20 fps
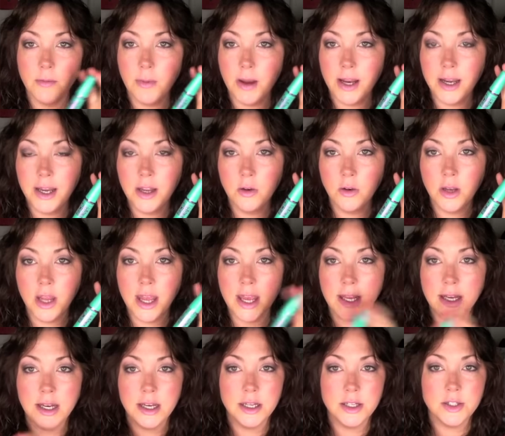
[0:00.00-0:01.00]
mine here in
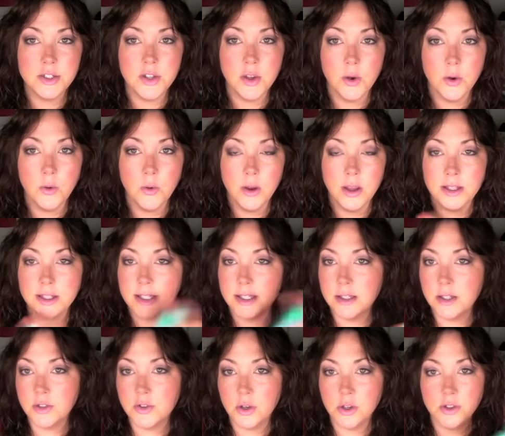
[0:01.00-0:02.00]
Canada, so it's in
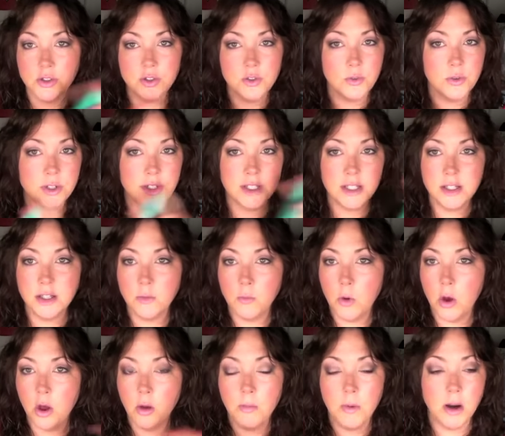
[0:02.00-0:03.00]
the drugstore, it's in the
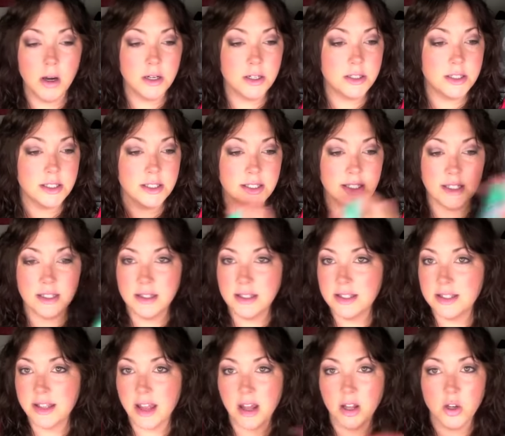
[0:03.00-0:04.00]
Walmarts, it's in the
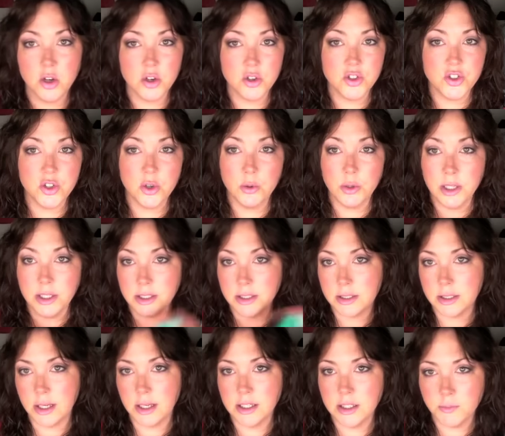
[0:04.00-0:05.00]
Zellers, so
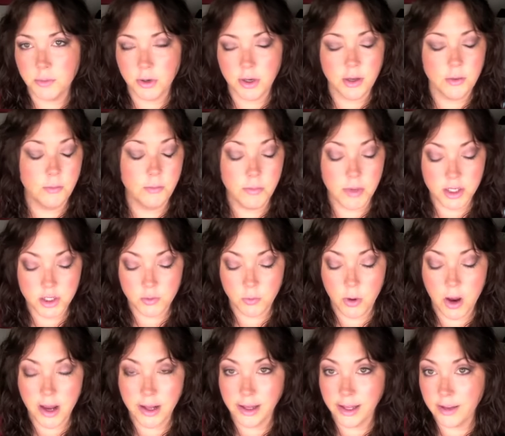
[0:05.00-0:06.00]
it's it's pretty much
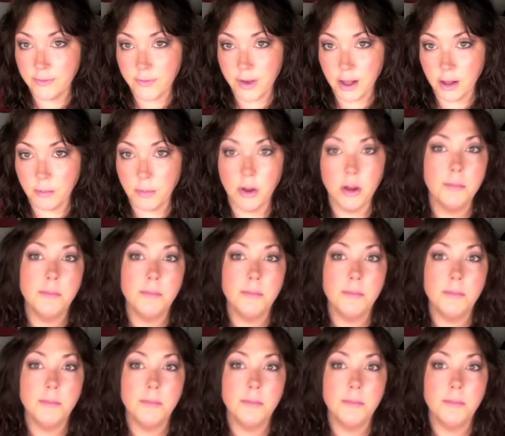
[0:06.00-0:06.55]
widely available.